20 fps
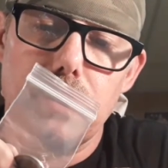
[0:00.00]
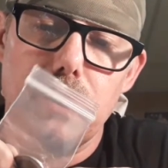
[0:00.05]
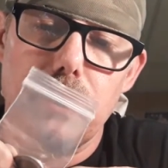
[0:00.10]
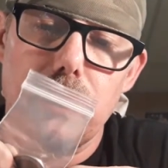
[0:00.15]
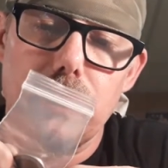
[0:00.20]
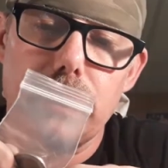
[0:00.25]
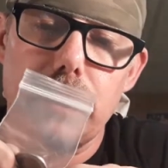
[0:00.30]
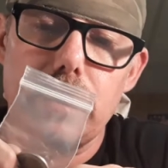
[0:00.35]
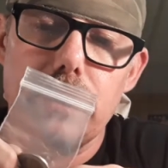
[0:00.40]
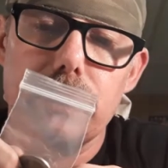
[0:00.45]

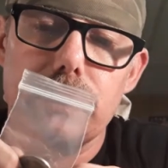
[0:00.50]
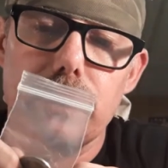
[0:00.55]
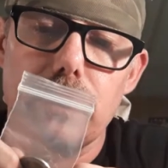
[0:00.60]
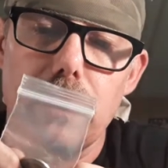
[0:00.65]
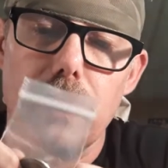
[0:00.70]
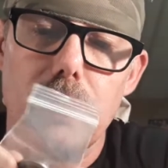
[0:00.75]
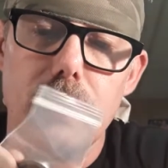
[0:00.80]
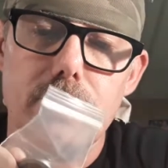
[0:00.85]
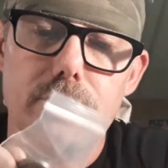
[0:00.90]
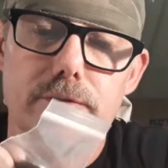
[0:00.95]
Oh, that is
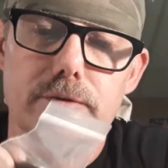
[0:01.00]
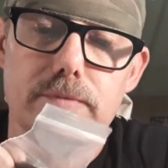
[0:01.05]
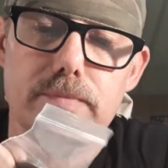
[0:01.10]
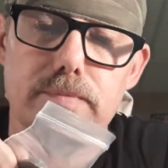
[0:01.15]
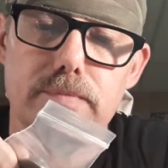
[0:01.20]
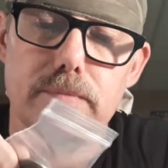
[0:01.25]
awesome.